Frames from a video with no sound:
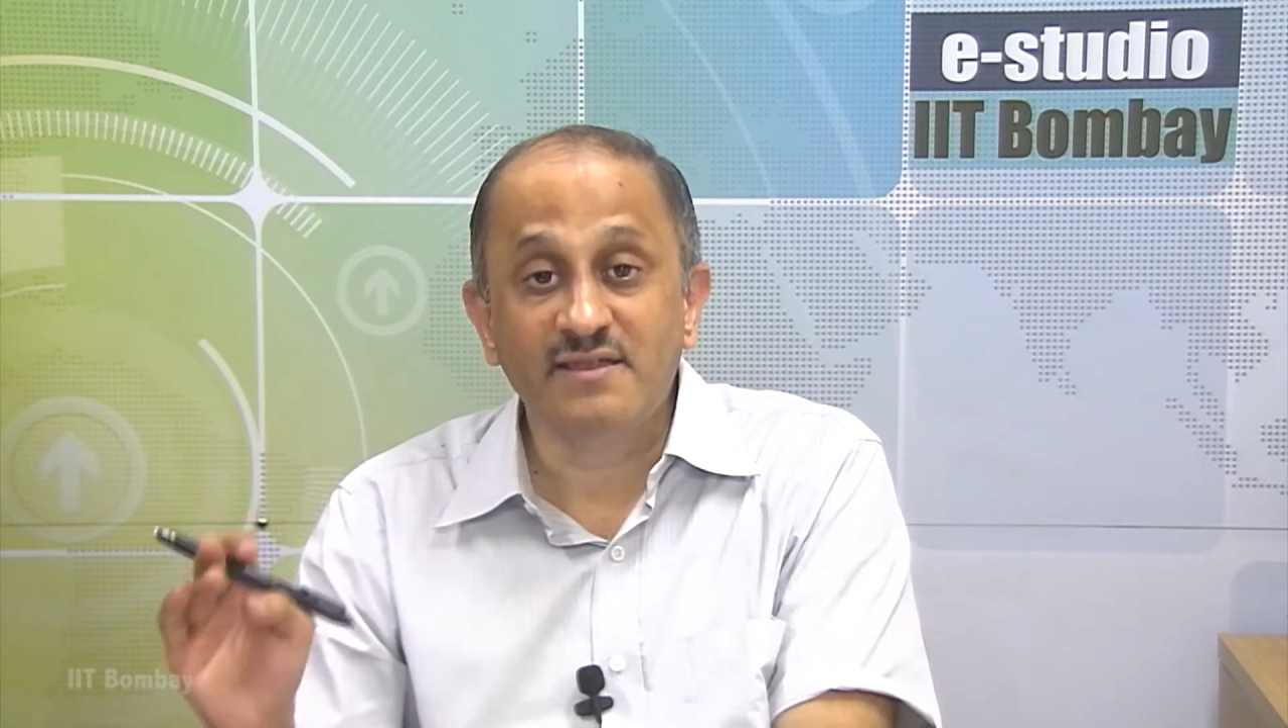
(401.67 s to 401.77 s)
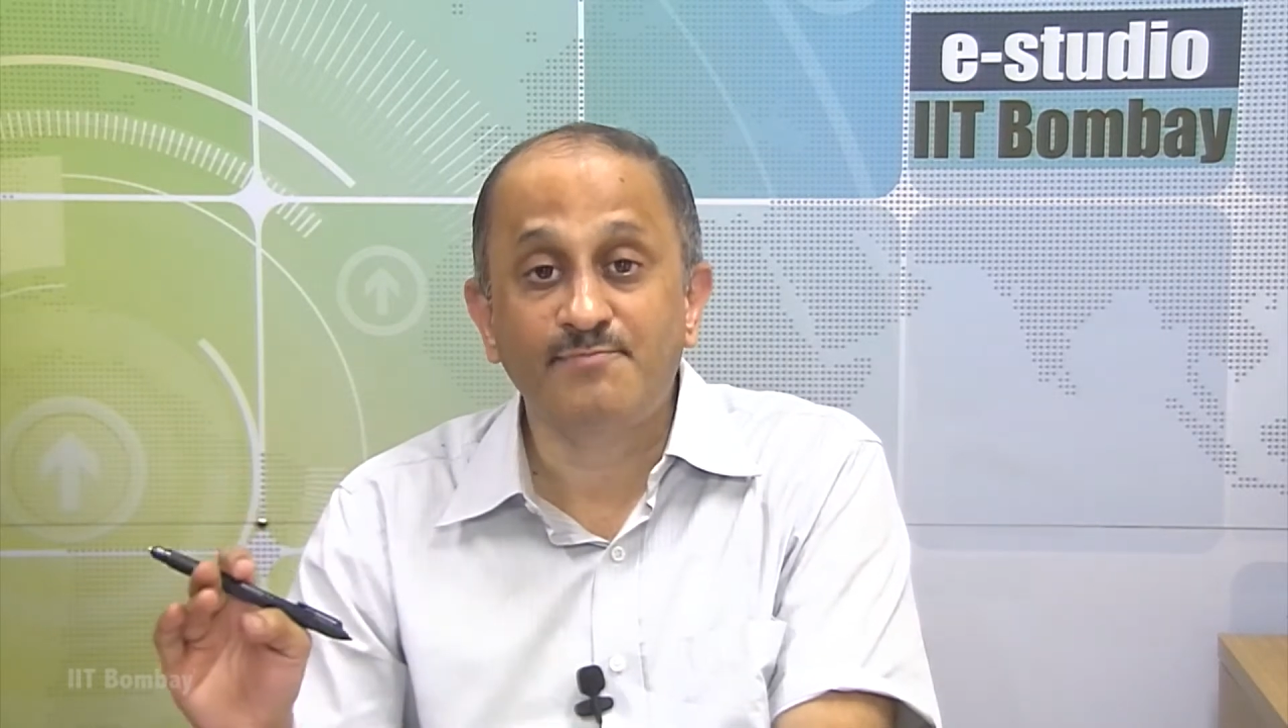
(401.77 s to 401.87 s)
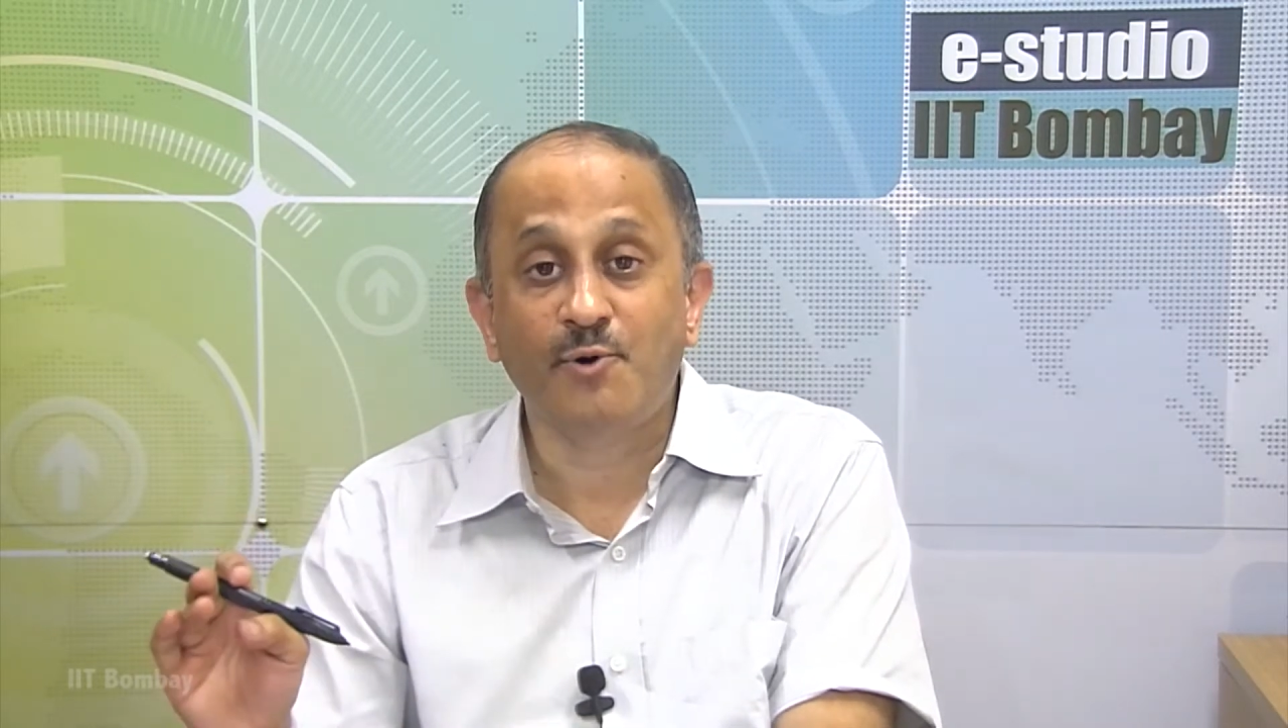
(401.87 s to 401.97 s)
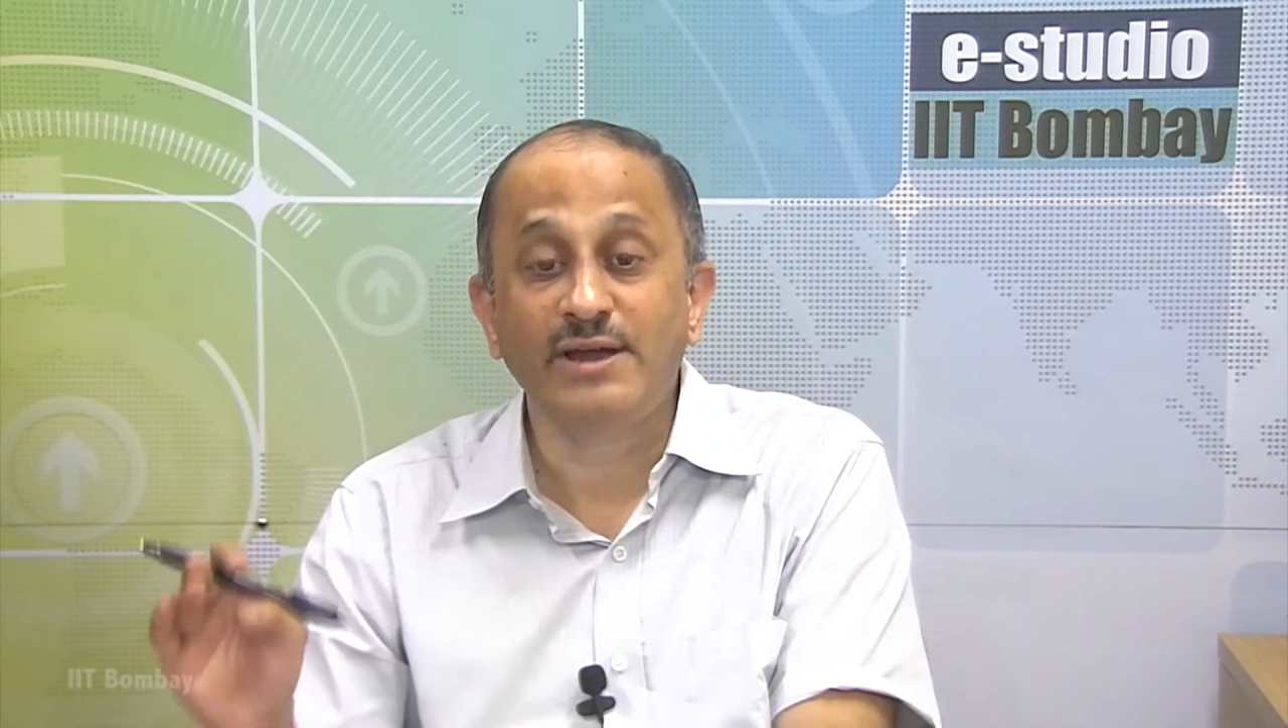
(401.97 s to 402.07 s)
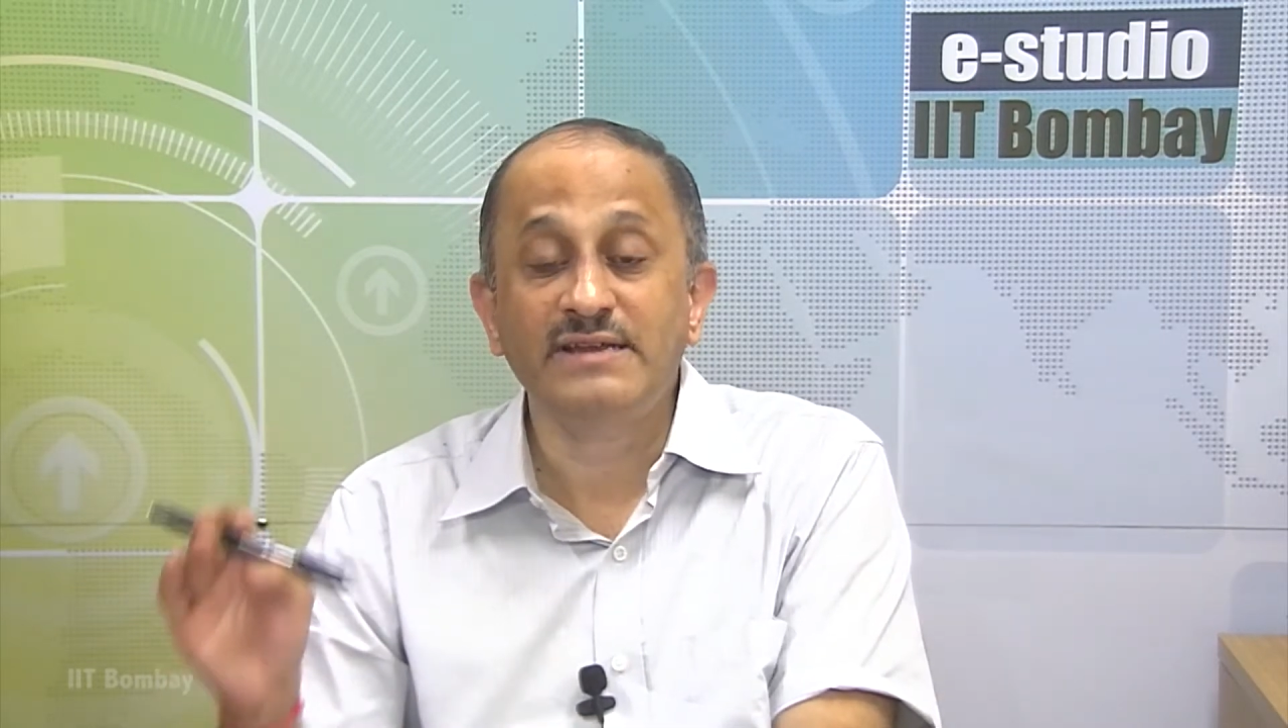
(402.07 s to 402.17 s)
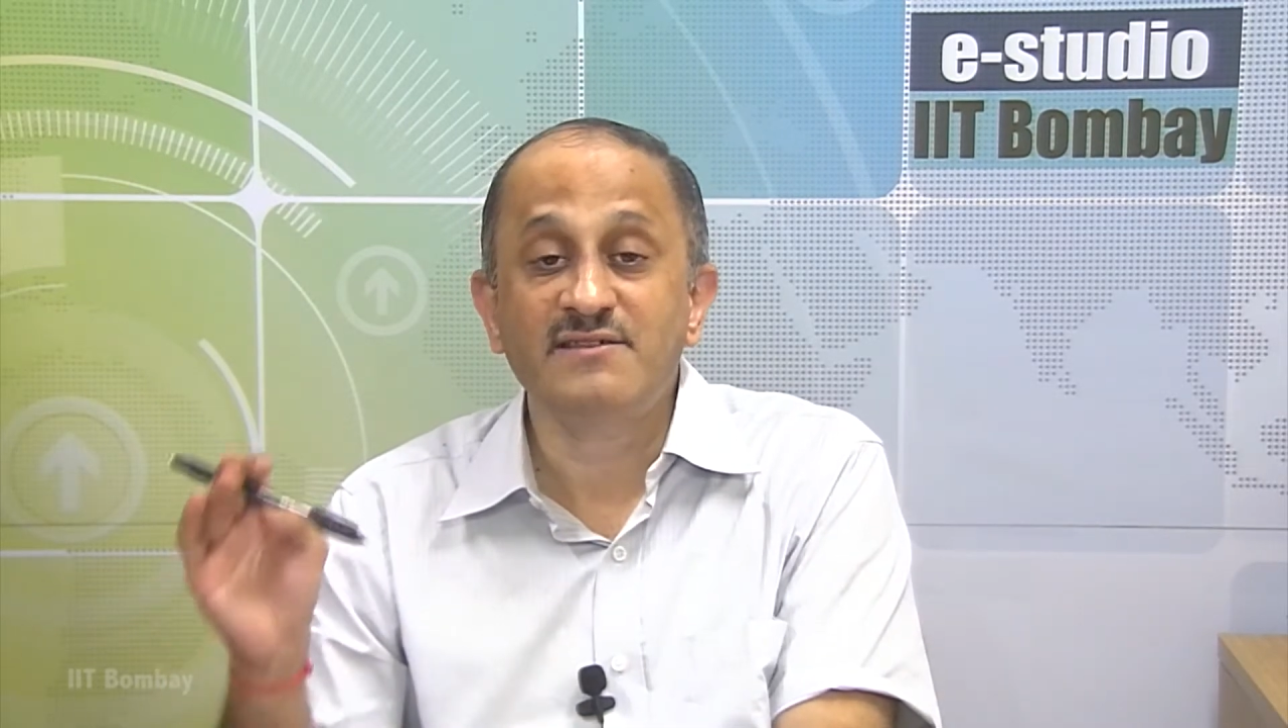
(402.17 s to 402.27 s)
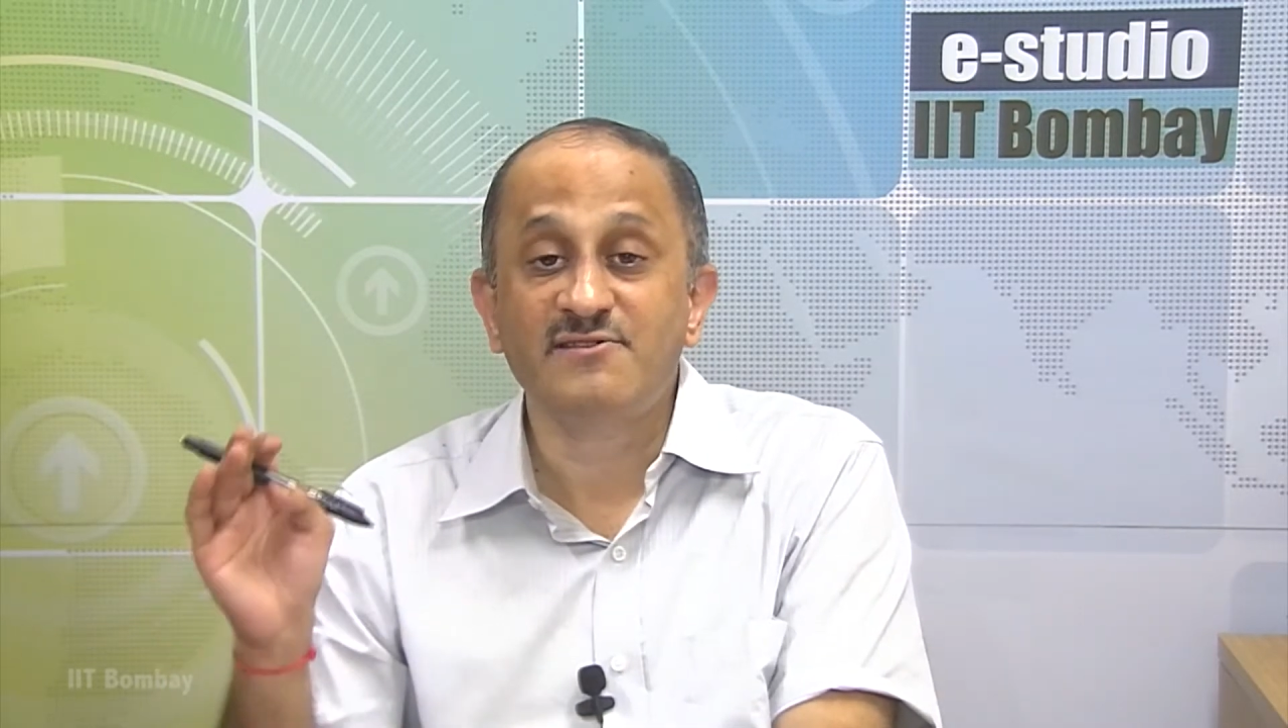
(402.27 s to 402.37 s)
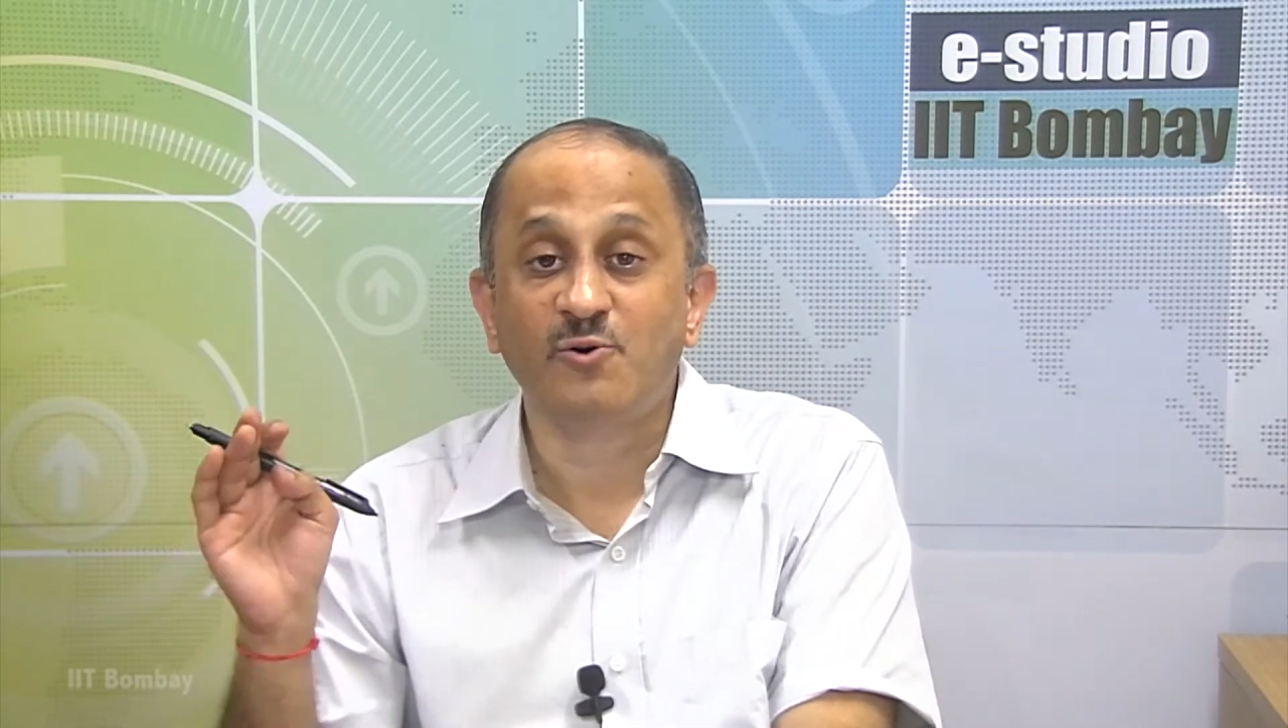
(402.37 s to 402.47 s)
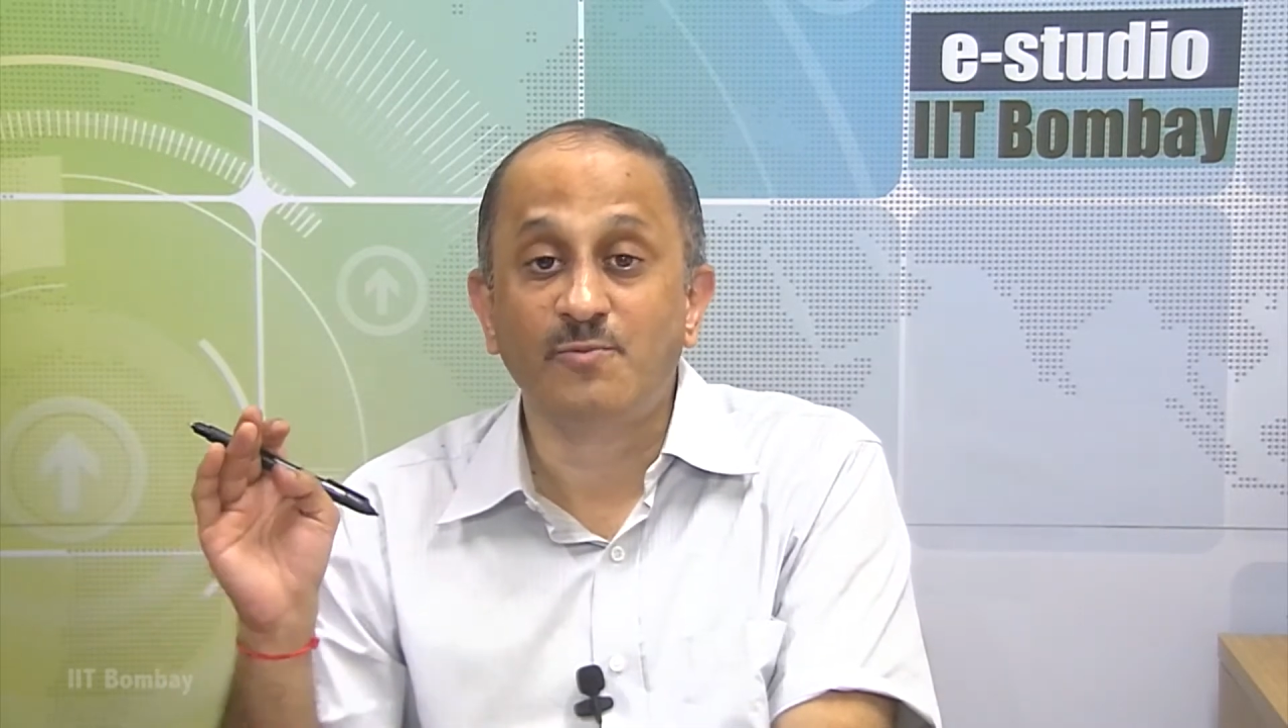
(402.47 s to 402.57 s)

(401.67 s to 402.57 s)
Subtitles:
point so